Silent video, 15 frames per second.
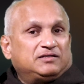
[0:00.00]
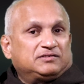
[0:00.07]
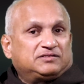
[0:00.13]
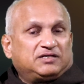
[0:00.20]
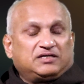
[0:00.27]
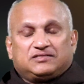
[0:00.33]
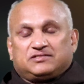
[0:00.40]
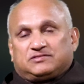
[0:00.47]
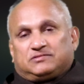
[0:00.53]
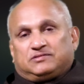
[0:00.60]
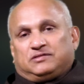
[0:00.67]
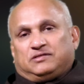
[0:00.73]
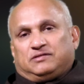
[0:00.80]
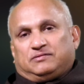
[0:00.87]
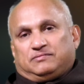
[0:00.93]
just
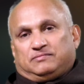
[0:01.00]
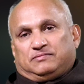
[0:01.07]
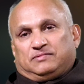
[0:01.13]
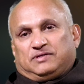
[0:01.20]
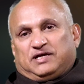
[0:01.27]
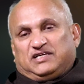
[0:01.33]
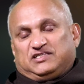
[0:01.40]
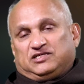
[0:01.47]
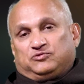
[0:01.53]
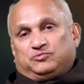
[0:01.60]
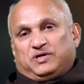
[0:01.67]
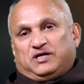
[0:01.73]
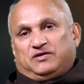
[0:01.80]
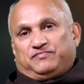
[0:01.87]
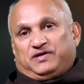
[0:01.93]
as it
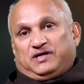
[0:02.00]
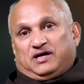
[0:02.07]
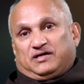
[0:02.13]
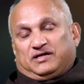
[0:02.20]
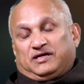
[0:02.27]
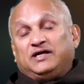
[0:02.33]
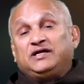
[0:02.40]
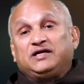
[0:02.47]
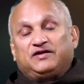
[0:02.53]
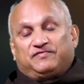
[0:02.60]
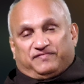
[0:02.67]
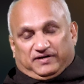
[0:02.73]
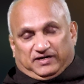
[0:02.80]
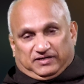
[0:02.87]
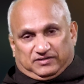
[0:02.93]
were, we are
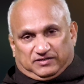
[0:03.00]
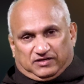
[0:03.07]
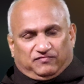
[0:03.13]
indifferent.